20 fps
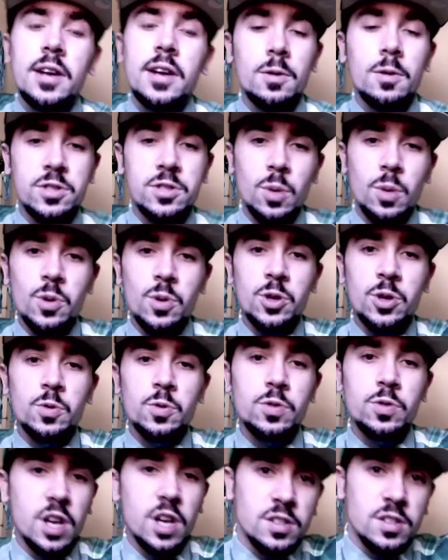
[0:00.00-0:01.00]
Now, someone
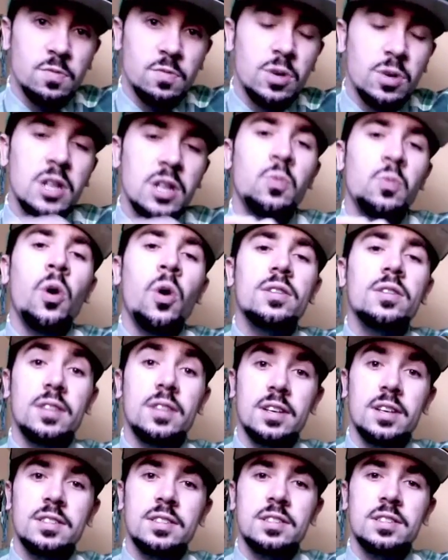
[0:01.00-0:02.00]
who doesn't really want
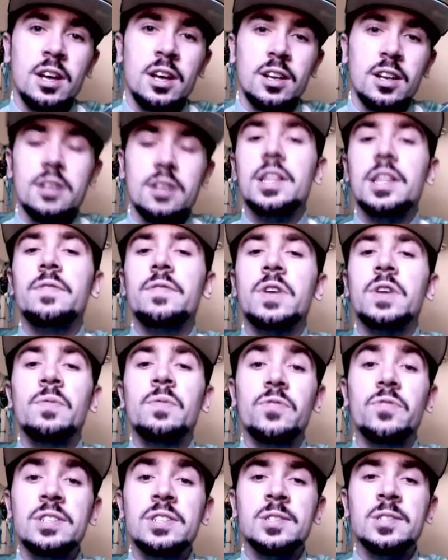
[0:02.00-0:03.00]
this, like they've
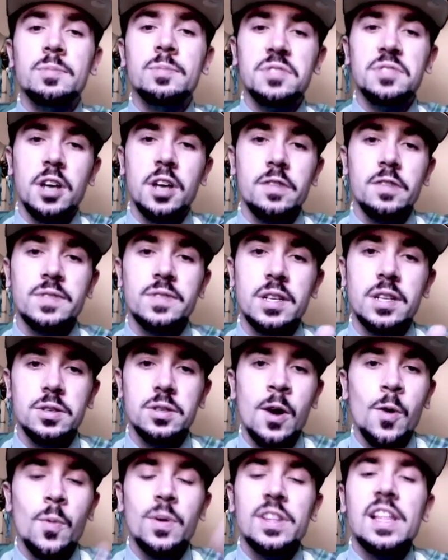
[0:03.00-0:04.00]
convinced themselves they
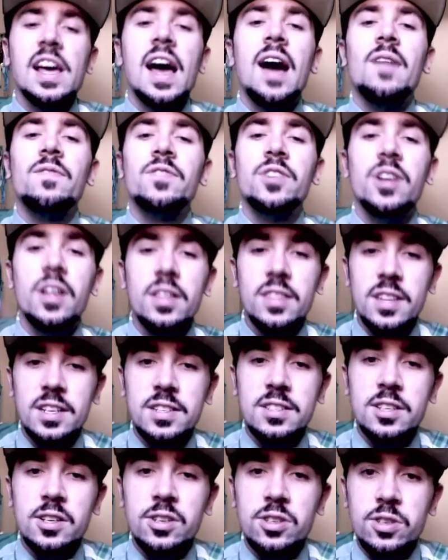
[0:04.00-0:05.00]
do, when they have
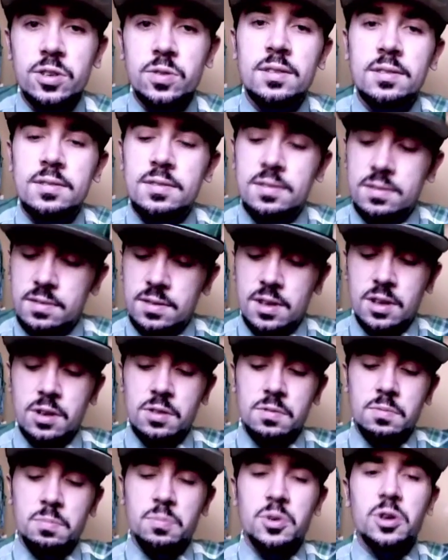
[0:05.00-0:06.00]
nothing to do,
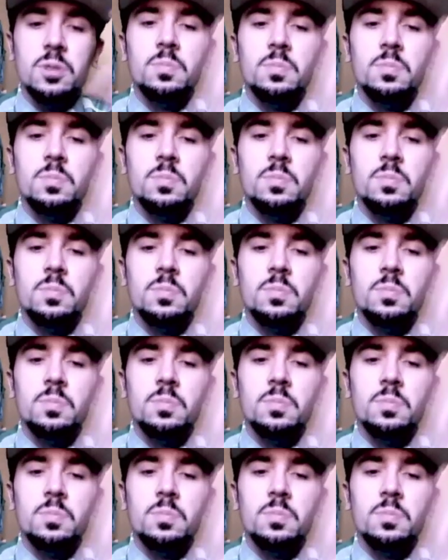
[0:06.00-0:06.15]
they'll put a